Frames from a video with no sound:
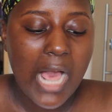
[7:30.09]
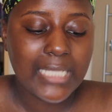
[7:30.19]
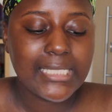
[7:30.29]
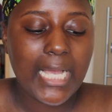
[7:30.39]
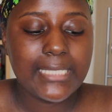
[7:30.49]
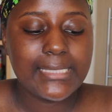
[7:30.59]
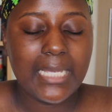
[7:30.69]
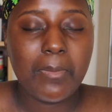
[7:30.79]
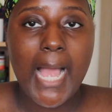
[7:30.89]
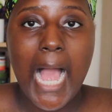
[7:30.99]
I started
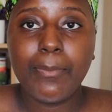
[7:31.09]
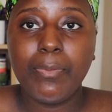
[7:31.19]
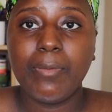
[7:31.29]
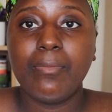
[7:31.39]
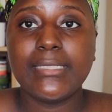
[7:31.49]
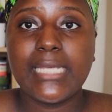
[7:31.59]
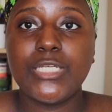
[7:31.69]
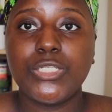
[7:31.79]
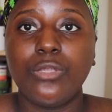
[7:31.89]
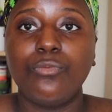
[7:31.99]
seeing my
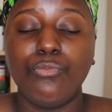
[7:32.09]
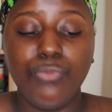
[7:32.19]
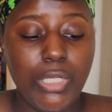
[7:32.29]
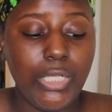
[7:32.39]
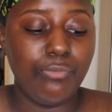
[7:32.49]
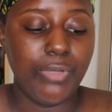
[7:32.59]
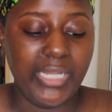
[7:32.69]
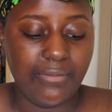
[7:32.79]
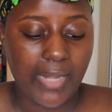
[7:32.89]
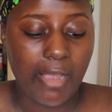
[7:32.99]
hyperpigmentation really, really
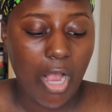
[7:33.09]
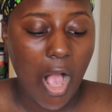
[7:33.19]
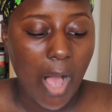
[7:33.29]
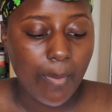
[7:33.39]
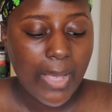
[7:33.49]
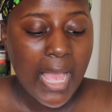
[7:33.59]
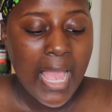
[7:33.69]
flaring up.